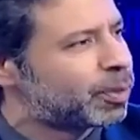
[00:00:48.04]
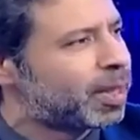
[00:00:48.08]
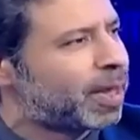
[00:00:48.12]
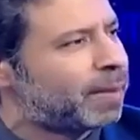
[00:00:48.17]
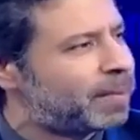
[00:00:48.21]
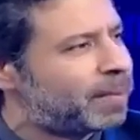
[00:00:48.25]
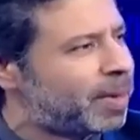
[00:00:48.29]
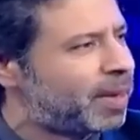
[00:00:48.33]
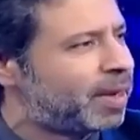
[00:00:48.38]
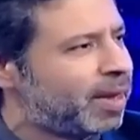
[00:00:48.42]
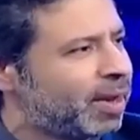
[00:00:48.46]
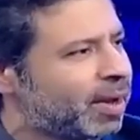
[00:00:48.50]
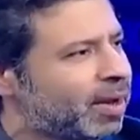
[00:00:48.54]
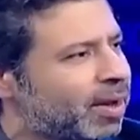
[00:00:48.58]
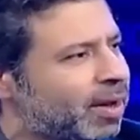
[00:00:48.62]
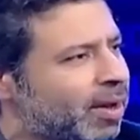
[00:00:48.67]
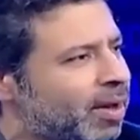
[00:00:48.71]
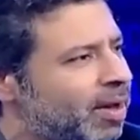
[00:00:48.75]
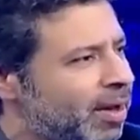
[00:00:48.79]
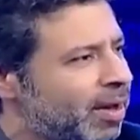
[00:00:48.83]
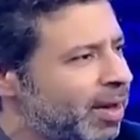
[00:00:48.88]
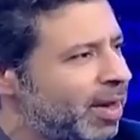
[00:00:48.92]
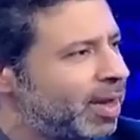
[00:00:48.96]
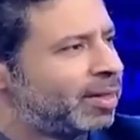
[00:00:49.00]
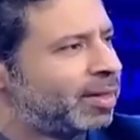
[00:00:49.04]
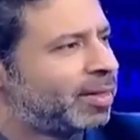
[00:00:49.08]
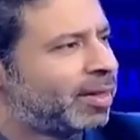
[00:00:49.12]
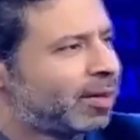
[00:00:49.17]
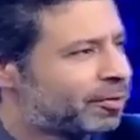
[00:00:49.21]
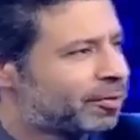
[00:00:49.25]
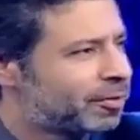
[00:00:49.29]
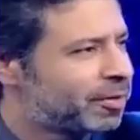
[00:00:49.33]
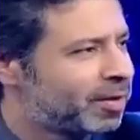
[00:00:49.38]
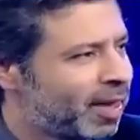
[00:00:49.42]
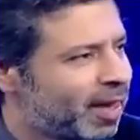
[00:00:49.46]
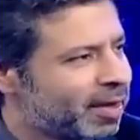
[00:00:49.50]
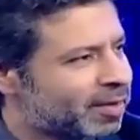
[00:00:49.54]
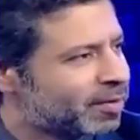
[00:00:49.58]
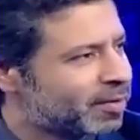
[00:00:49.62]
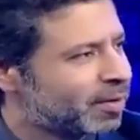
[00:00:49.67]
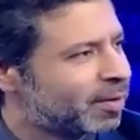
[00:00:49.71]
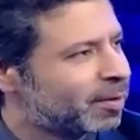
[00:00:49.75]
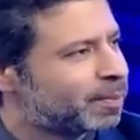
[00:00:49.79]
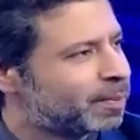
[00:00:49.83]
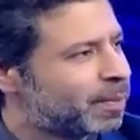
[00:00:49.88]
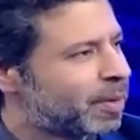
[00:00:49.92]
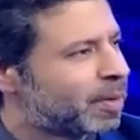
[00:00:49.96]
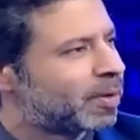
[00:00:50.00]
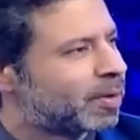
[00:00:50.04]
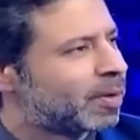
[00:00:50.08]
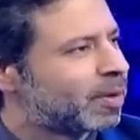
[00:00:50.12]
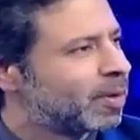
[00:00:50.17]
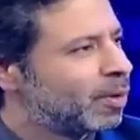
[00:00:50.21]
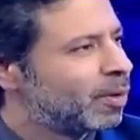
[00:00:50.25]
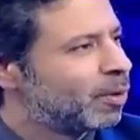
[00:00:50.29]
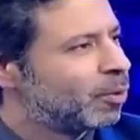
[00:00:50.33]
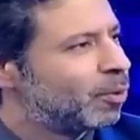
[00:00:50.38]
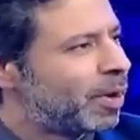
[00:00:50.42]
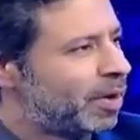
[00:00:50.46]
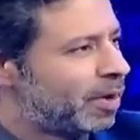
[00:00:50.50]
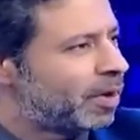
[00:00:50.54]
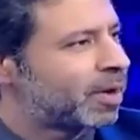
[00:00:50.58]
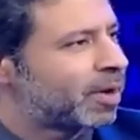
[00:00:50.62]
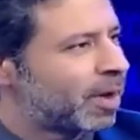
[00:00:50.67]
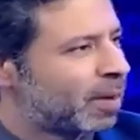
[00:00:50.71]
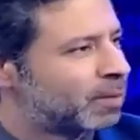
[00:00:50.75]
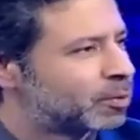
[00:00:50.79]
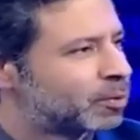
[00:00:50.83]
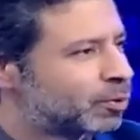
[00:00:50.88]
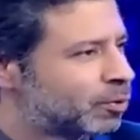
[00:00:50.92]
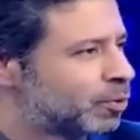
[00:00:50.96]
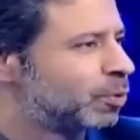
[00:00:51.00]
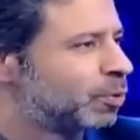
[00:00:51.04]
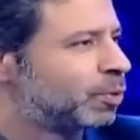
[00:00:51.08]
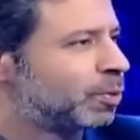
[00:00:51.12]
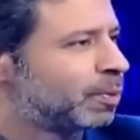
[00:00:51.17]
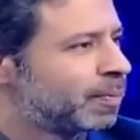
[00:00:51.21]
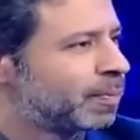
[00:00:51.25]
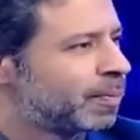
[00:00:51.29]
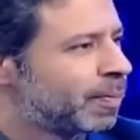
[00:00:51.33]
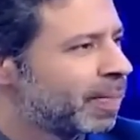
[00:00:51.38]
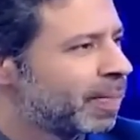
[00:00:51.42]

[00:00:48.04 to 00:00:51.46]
their bidding in this theater, but when it comes to